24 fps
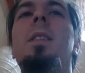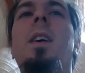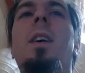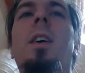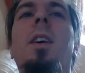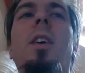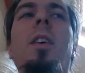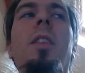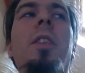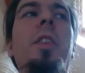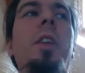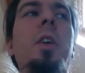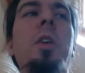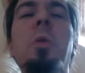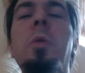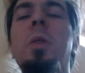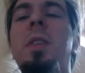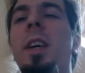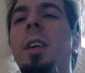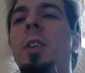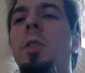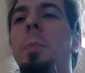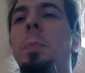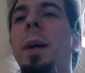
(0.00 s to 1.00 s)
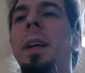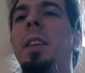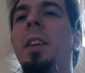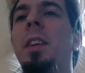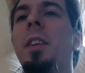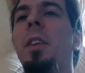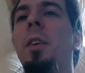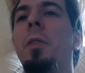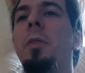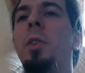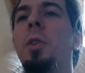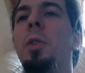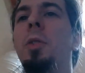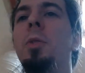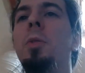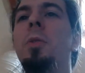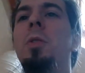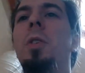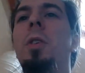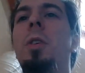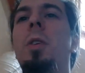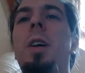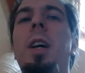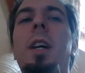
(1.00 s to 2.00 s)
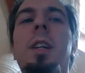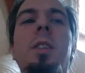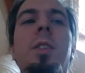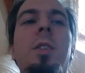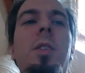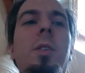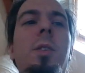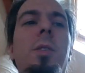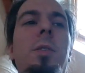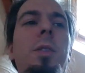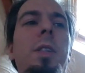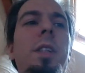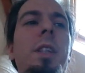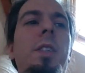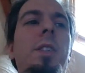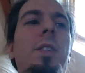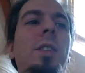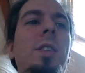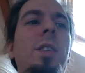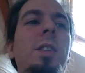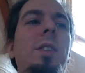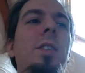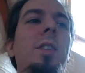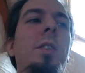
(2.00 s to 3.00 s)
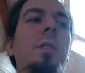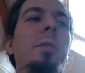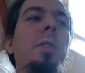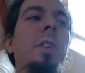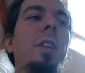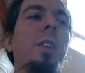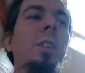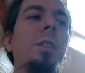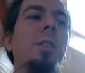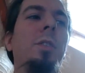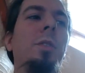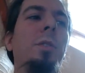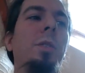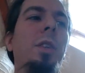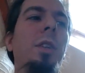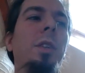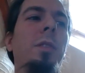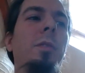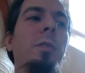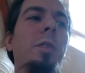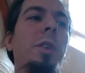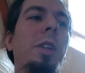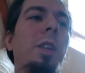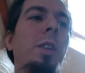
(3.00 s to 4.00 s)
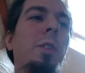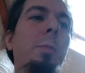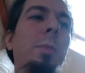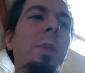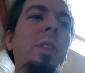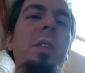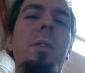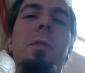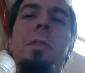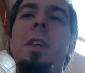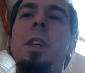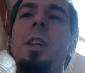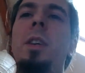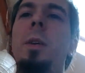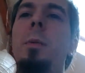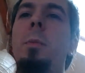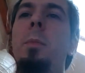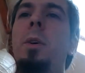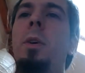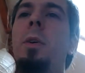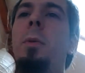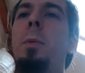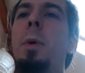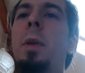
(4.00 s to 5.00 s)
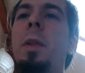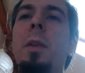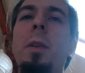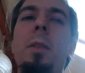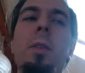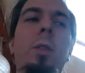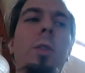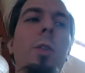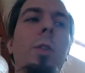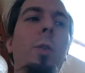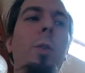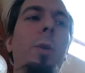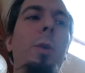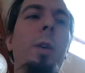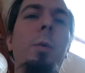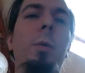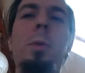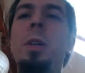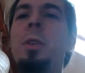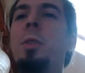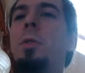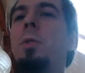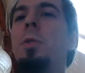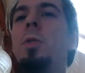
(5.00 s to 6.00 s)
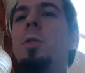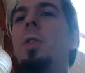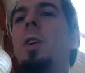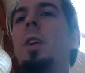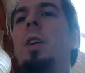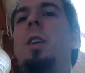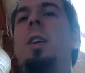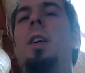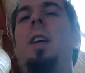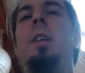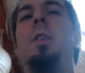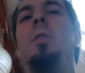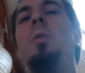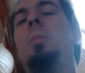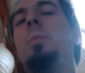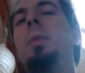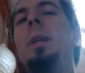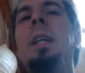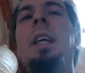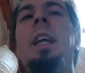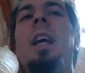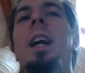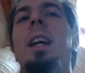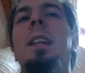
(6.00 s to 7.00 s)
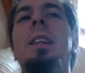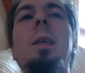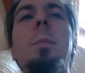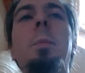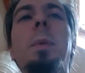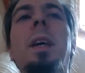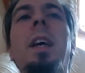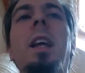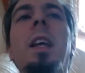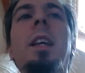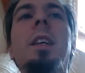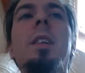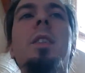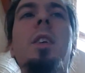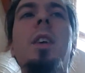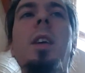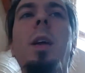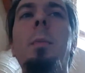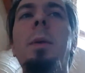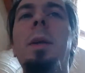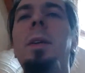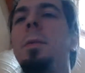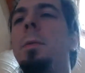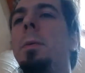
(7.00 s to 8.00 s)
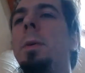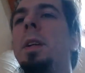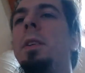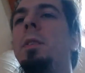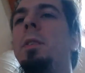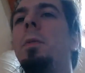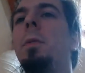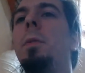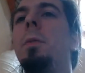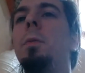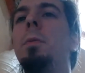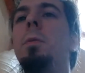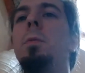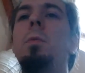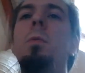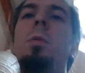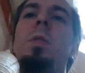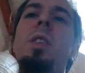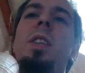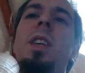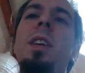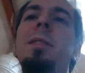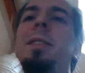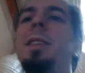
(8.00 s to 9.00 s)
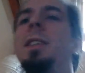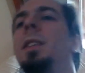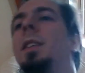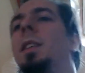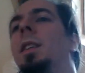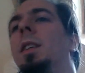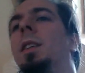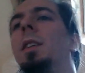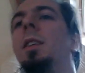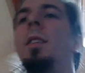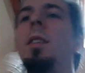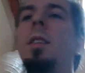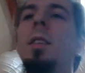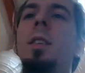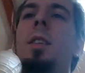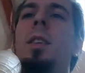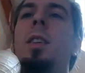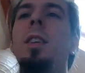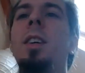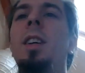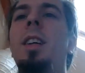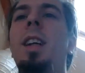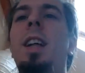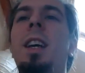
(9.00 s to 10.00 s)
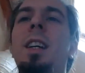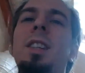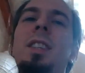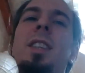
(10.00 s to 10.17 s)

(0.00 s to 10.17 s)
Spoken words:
on the usage pattern of the user, right? So it's difficult to give a specific number without knowing what user are gonna do. But yeah, typically it's gonna be 3 through 7. Like